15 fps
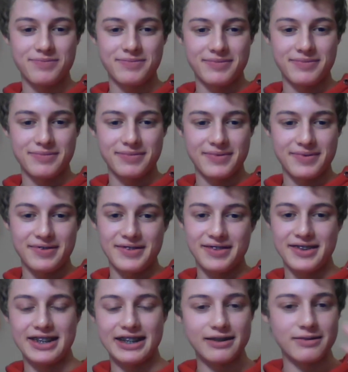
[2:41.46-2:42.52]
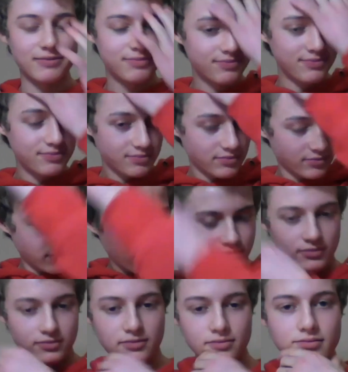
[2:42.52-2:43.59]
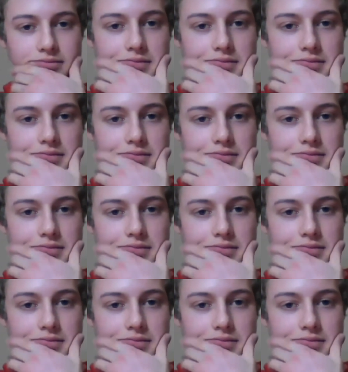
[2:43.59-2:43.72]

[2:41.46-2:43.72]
It's good in Spain, to be honest. The other day I was playing